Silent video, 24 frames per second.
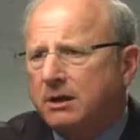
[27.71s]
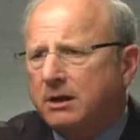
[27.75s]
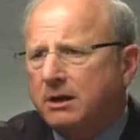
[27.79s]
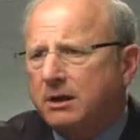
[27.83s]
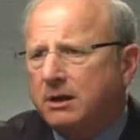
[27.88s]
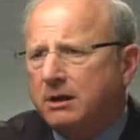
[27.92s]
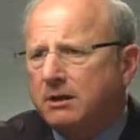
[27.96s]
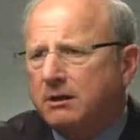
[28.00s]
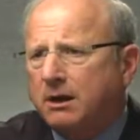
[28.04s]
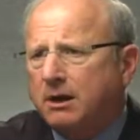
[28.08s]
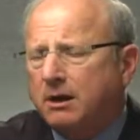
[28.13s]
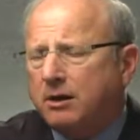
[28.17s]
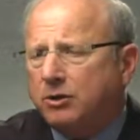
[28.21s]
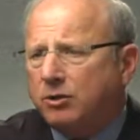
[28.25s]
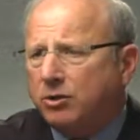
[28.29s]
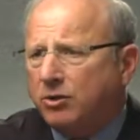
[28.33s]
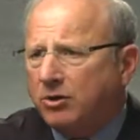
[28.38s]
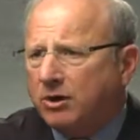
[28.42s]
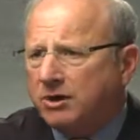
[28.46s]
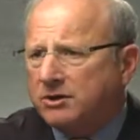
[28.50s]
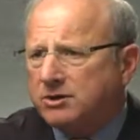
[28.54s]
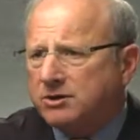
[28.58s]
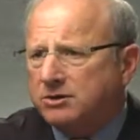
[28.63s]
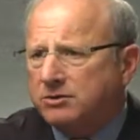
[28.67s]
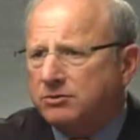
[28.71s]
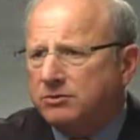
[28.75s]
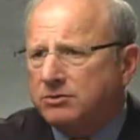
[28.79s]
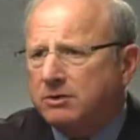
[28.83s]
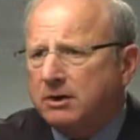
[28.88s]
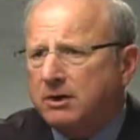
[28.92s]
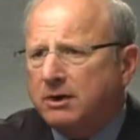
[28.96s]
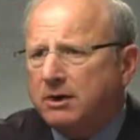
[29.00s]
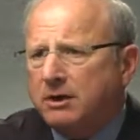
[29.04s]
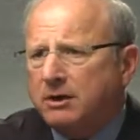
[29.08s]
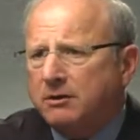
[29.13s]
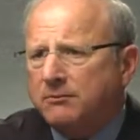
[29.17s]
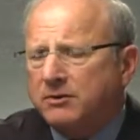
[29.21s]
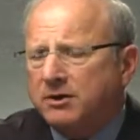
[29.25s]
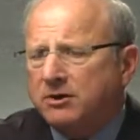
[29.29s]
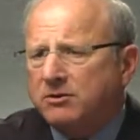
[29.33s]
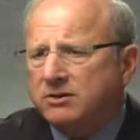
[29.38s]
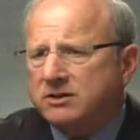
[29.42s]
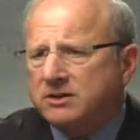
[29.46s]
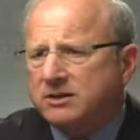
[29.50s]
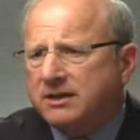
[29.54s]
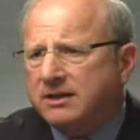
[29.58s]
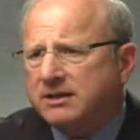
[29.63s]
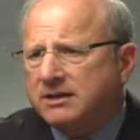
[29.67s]
uh, a lawsuit
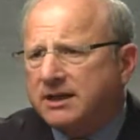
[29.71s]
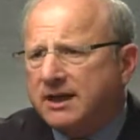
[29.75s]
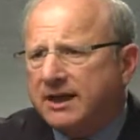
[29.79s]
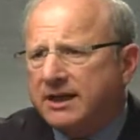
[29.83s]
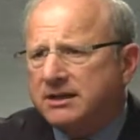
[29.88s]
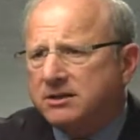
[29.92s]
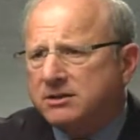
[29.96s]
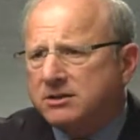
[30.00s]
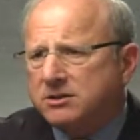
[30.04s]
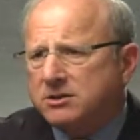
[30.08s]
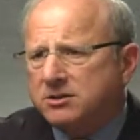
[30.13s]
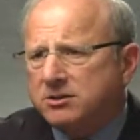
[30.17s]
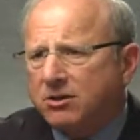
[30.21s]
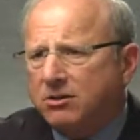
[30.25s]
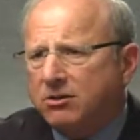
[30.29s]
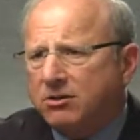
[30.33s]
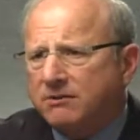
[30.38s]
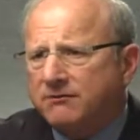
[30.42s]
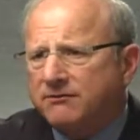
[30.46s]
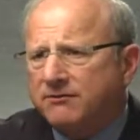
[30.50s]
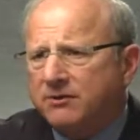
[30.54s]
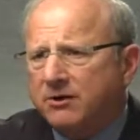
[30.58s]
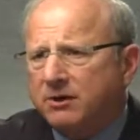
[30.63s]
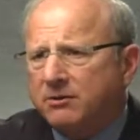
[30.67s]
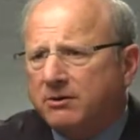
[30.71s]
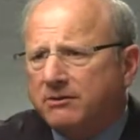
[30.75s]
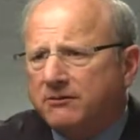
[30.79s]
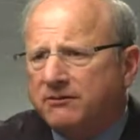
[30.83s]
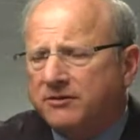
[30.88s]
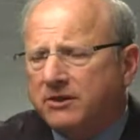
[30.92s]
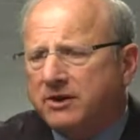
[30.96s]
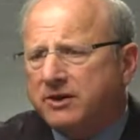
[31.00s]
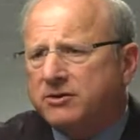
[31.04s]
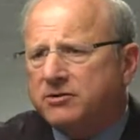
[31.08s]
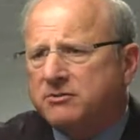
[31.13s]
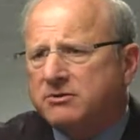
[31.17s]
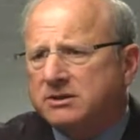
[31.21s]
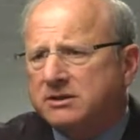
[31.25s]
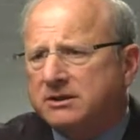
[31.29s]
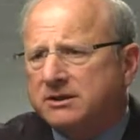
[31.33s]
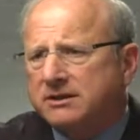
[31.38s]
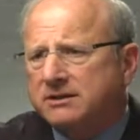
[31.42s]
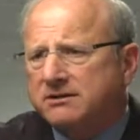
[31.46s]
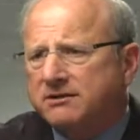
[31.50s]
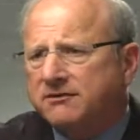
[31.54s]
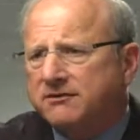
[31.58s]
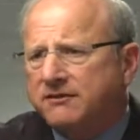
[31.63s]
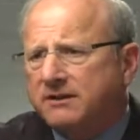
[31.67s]
because these cases are very
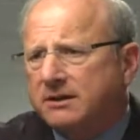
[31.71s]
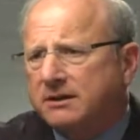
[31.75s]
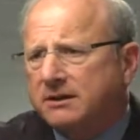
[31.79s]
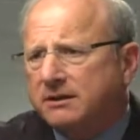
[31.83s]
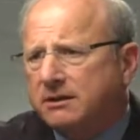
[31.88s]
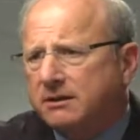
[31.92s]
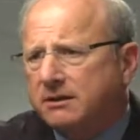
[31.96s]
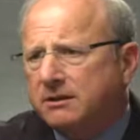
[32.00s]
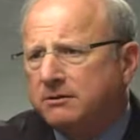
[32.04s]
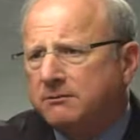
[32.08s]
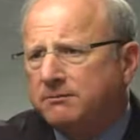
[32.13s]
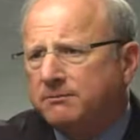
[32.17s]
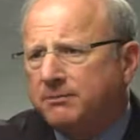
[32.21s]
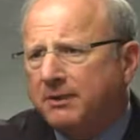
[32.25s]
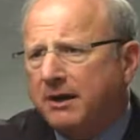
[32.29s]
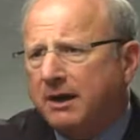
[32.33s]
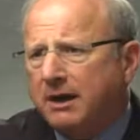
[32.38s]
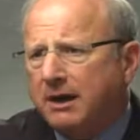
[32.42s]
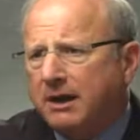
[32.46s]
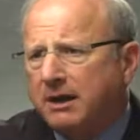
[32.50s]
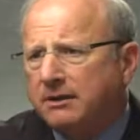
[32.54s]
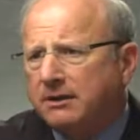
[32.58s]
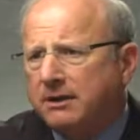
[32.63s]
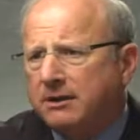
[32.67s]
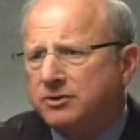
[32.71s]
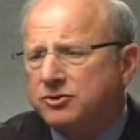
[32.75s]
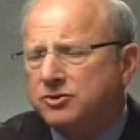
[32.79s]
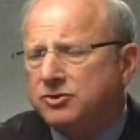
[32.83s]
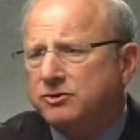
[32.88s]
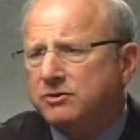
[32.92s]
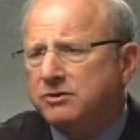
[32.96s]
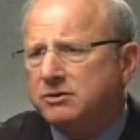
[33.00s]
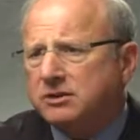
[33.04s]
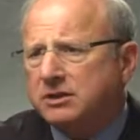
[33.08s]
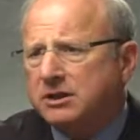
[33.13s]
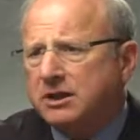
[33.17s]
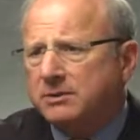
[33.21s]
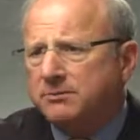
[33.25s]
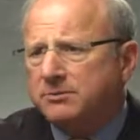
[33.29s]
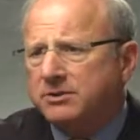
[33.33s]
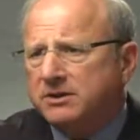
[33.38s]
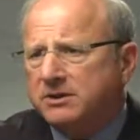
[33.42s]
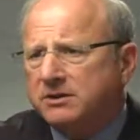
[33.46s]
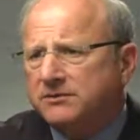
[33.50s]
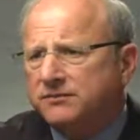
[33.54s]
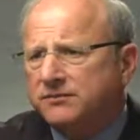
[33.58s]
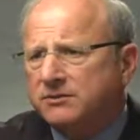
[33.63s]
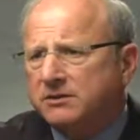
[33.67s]
vigorously defended by the insurance
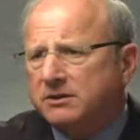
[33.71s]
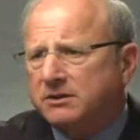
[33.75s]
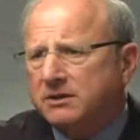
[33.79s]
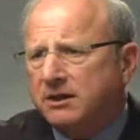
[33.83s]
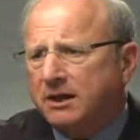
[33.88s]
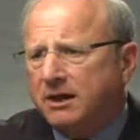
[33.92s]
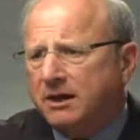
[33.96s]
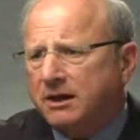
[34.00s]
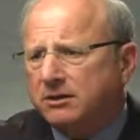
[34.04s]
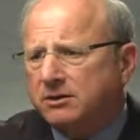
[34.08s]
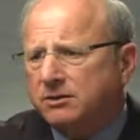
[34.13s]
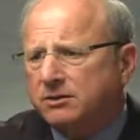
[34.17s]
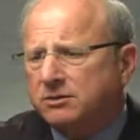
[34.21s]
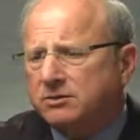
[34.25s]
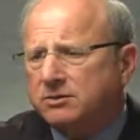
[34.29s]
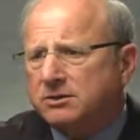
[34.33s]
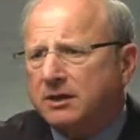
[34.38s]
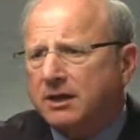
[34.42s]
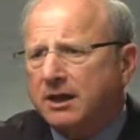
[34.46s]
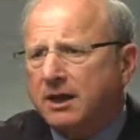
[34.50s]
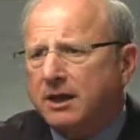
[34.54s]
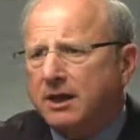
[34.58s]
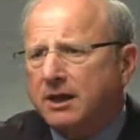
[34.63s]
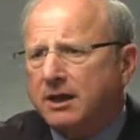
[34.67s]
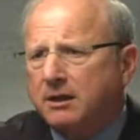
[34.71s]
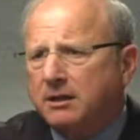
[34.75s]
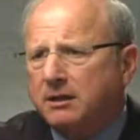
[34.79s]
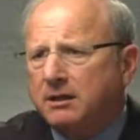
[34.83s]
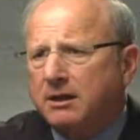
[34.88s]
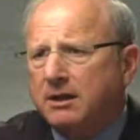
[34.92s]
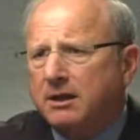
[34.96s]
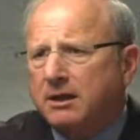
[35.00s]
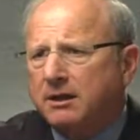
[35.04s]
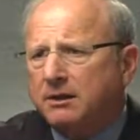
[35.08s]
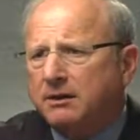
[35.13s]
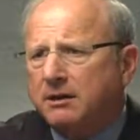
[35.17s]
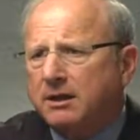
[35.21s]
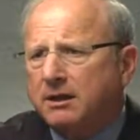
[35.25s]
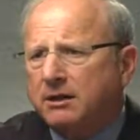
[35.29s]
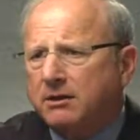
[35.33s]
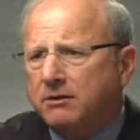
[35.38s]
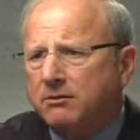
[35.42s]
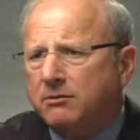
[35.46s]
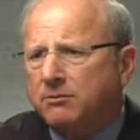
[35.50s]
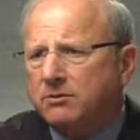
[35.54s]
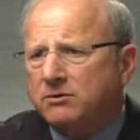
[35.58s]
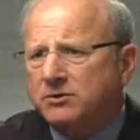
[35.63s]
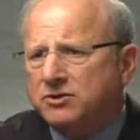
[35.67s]
companies for the doctors, and they
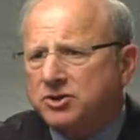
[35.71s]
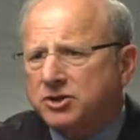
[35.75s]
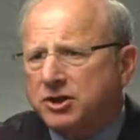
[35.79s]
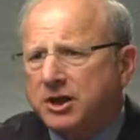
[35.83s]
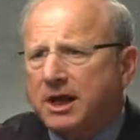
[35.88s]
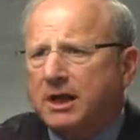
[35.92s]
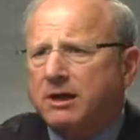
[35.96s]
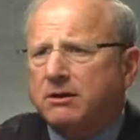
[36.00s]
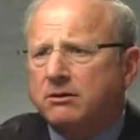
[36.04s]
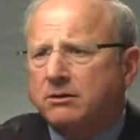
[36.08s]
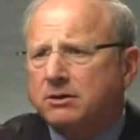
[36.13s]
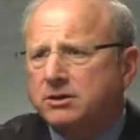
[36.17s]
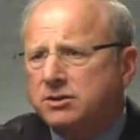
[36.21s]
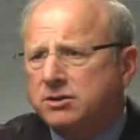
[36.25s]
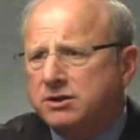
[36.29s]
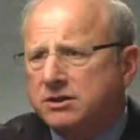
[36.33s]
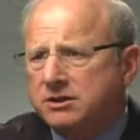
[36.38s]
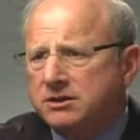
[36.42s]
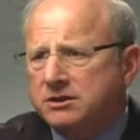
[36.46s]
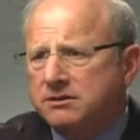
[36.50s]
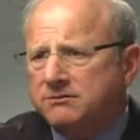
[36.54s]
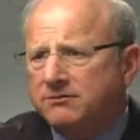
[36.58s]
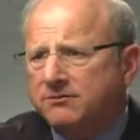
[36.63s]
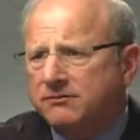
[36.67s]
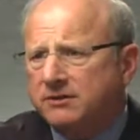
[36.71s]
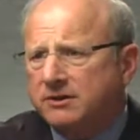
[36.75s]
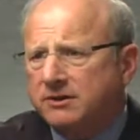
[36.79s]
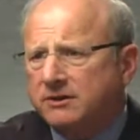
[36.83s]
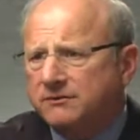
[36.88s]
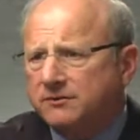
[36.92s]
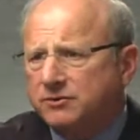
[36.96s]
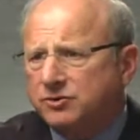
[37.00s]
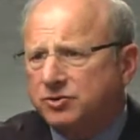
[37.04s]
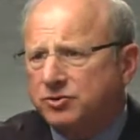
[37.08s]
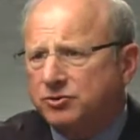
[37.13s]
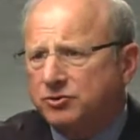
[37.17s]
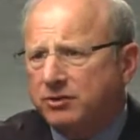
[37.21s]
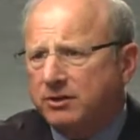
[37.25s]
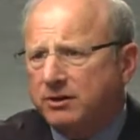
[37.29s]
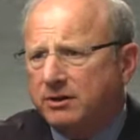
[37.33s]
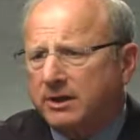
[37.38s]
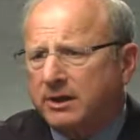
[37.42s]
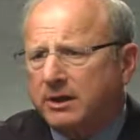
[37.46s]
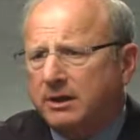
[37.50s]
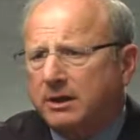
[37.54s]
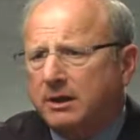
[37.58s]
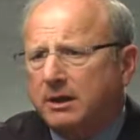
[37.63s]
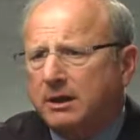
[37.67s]
are challenges in front of a
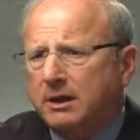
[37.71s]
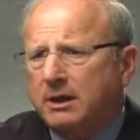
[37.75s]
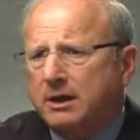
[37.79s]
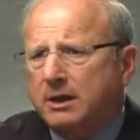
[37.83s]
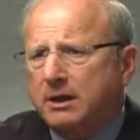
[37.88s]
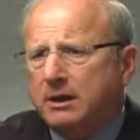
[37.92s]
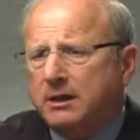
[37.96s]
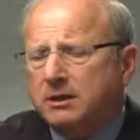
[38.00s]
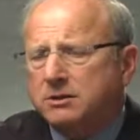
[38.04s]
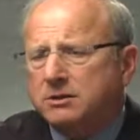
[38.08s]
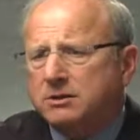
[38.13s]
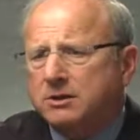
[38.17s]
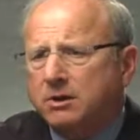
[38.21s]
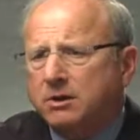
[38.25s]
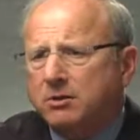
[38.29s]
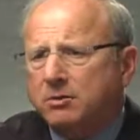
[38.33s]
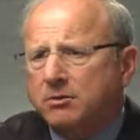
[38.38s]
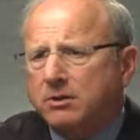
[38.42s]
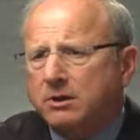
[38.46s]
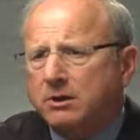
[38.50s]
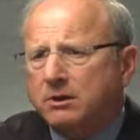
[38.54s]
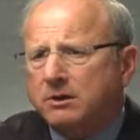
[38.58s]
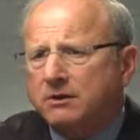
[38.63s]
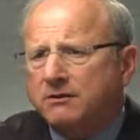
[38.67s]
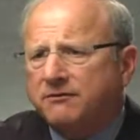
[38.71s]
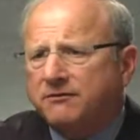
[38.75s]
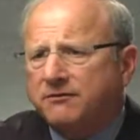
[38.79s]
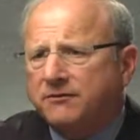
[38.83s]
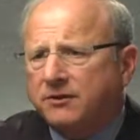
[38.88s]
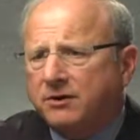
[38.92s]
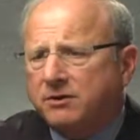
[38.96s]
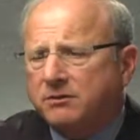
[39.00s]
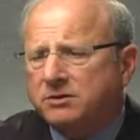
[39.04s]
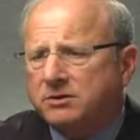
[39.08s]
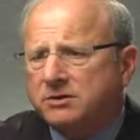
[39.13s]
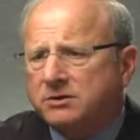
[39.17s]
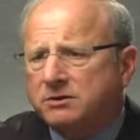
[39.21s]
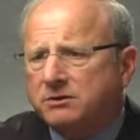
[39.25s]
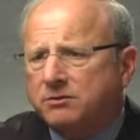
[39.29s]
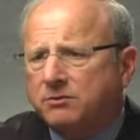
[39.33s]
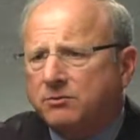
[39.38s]
jury. So the first,